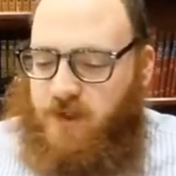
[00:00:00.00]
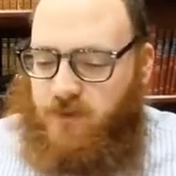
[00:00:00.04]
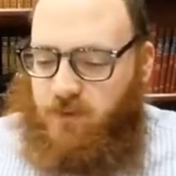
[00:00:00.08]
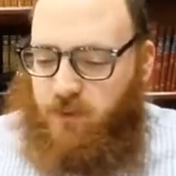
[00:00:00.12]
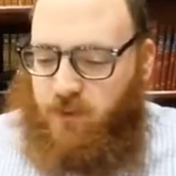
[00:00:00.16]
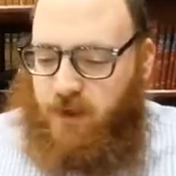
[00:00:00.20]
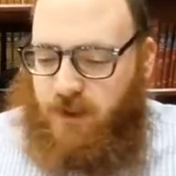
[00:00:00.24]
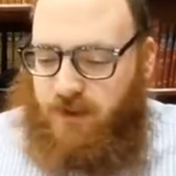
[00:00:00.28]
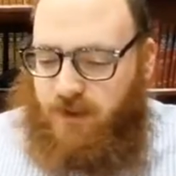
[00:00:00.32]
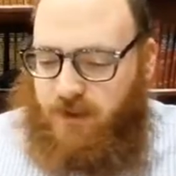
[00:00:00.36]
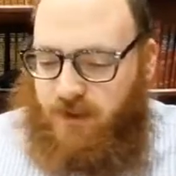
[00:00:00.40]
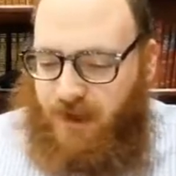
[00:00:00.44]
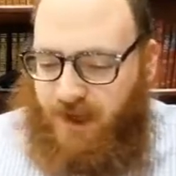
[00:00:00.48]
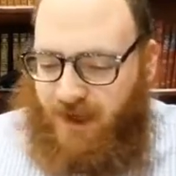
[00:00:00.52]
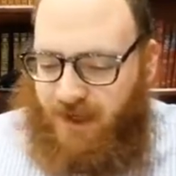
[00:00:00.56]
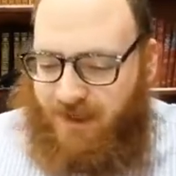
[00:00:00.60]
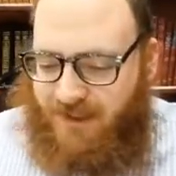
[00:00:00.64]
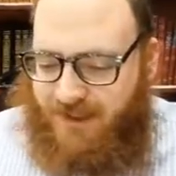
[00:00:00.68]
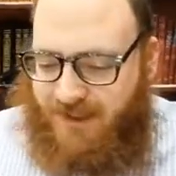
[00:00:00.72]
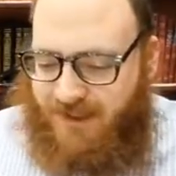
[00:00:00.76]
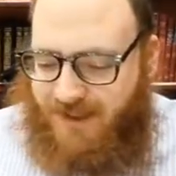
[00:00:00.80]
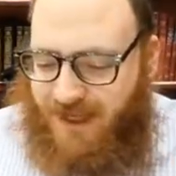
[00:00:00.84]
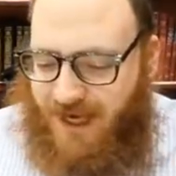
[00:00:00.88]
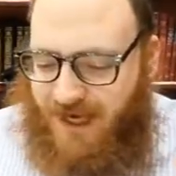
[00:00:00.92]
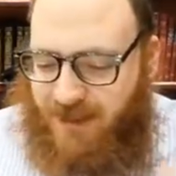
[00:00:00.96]
with
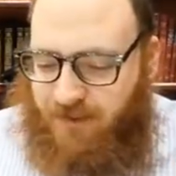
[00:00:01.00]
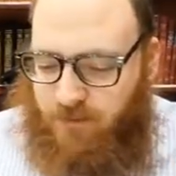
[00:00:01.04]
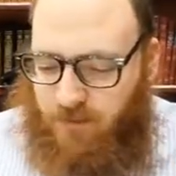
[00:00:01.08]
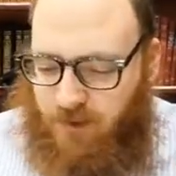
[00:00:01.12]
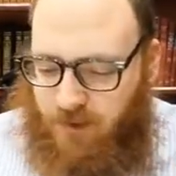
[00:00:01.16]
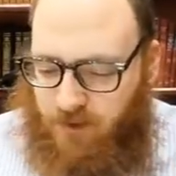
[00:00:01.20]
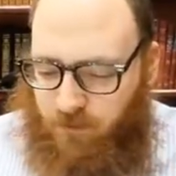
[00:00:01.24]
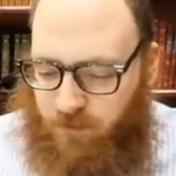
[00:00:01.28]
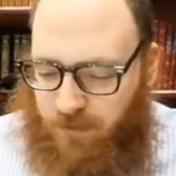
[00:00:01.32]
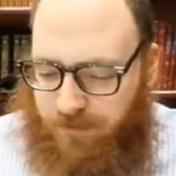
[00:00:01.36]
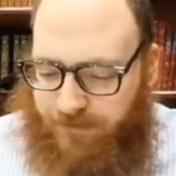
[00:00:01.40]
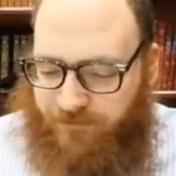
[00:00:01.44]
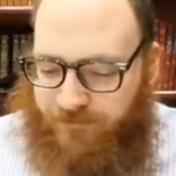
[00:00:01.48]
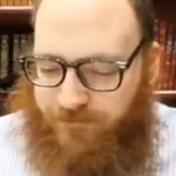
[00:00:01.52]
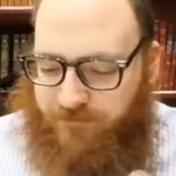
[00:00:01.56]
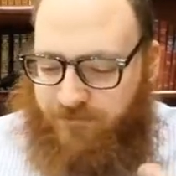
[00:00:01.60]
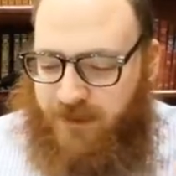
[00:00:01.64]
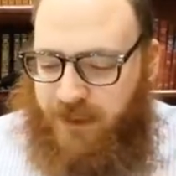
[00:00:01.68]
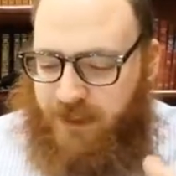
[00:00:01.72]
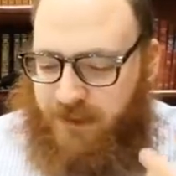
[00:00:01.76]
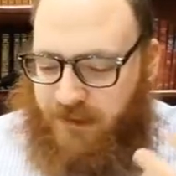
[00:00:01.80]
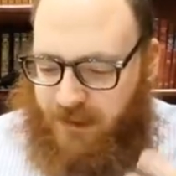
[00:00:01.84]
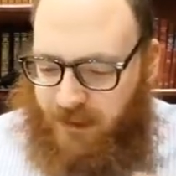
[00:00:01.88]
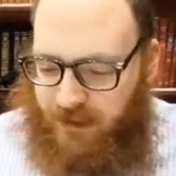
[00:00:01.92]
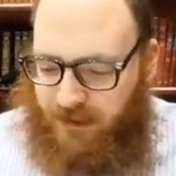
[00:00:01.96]
excitement, with
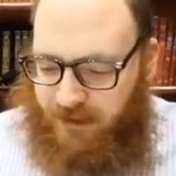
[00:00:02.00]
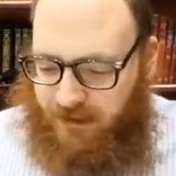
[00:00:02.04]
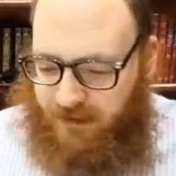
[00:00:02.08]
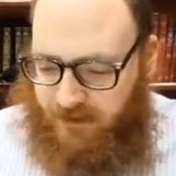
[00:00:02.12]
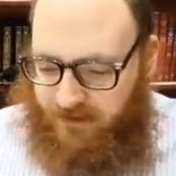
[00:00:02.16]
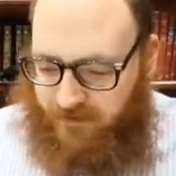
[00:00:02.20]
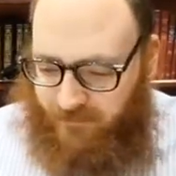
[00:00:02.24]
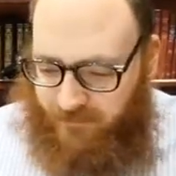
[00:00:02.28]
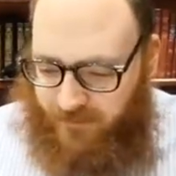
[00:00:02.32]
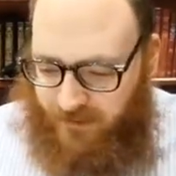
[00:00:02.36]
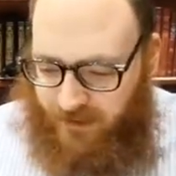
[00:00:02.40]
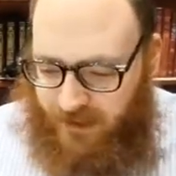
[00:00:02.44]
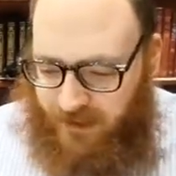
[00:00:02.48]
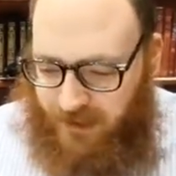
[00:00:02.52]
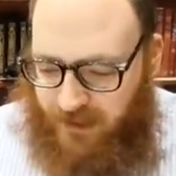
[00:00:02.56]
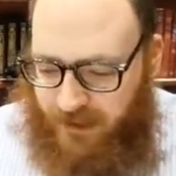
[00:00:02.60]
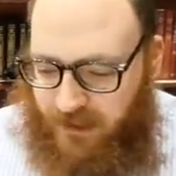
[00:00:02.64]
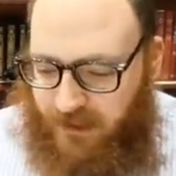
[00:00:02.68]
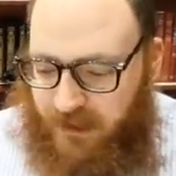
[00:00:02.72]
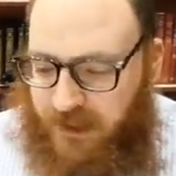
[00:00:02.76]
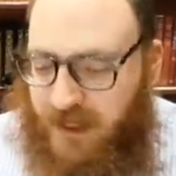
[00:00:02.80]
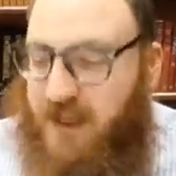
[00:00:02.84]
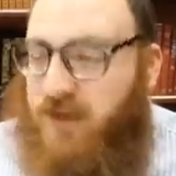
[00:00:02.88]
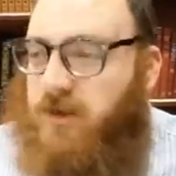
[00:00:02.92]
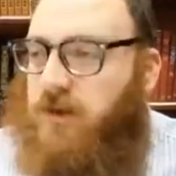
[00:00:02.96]
feeling.
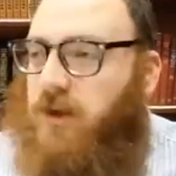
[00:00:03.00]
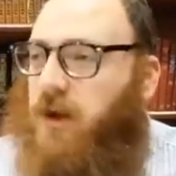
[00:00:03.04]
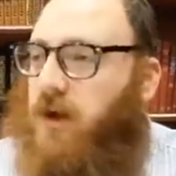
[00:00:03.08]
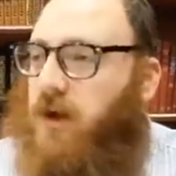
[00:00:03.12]
Nit